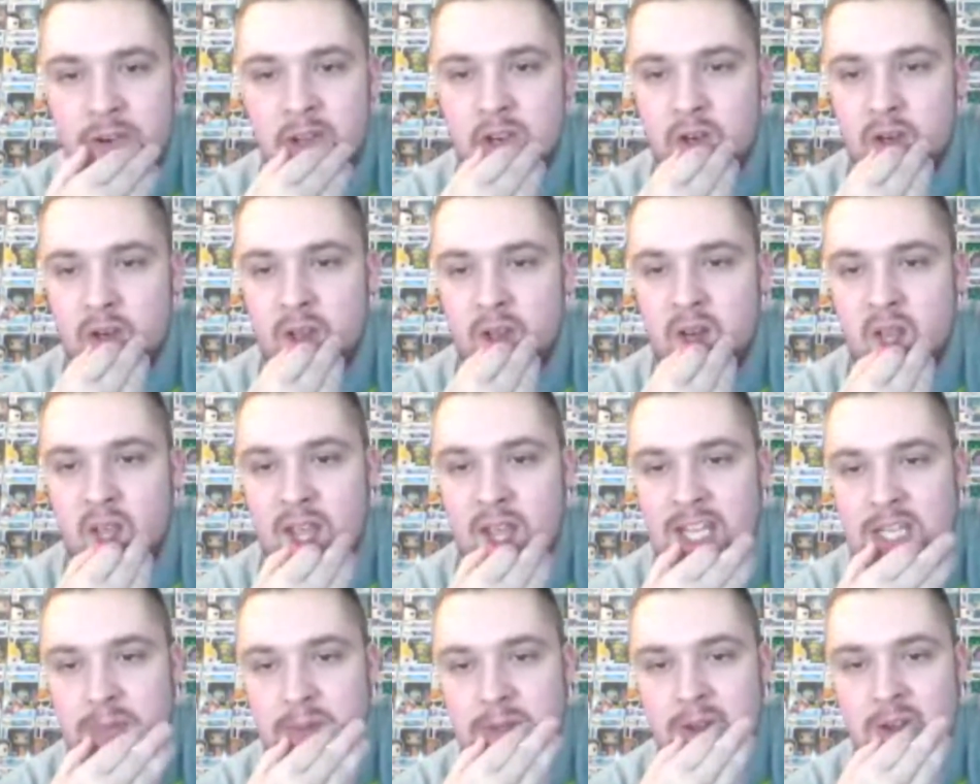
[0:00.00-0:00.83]
Favorite
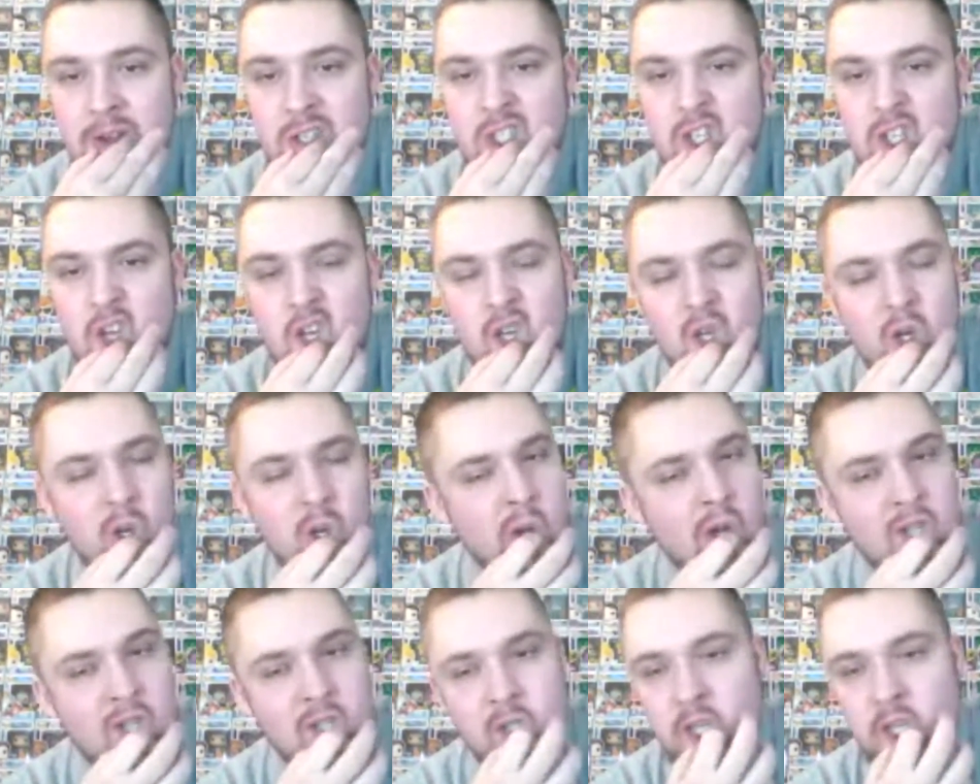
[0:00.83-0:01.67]
underrated HBO
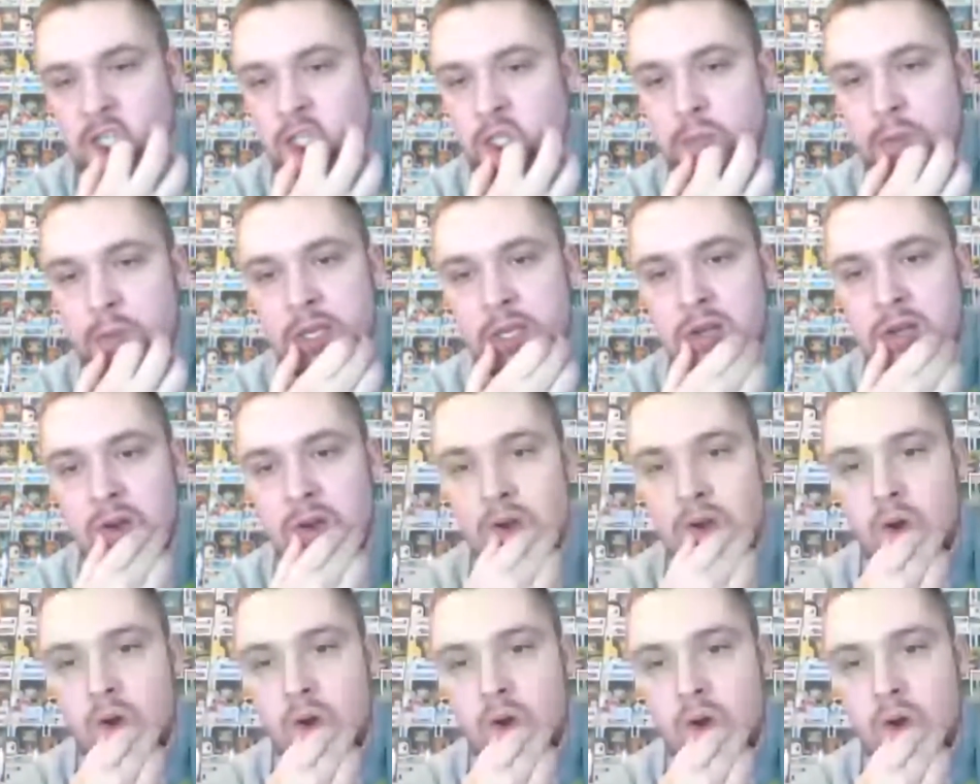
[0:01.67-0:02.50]
show? I don't watch
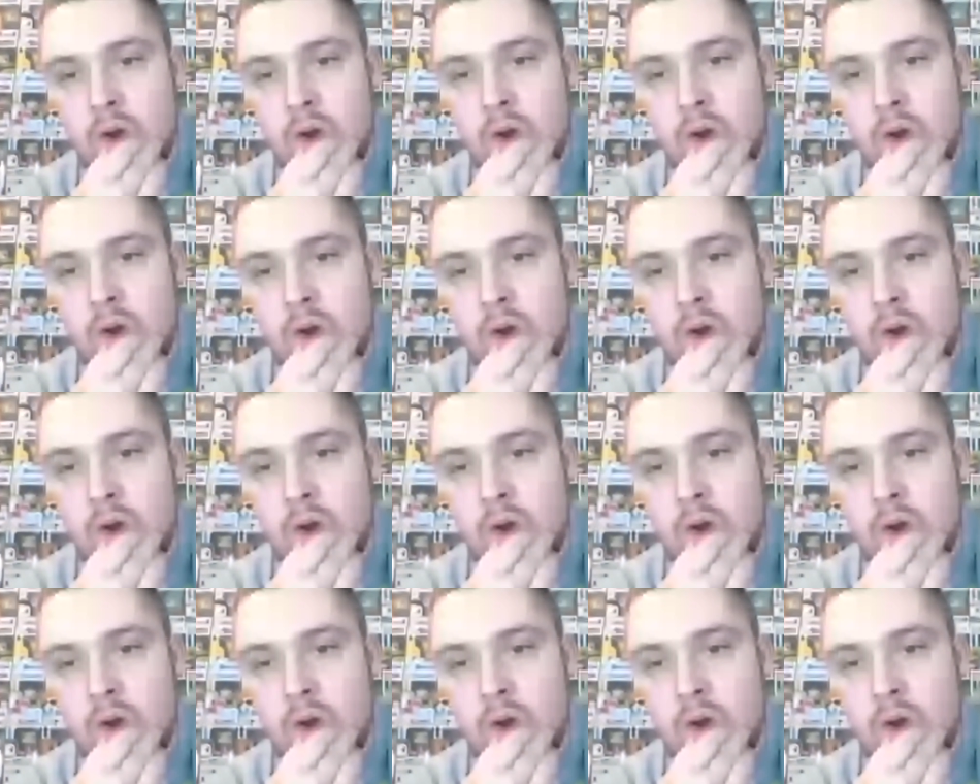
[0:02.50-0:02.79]
HBO.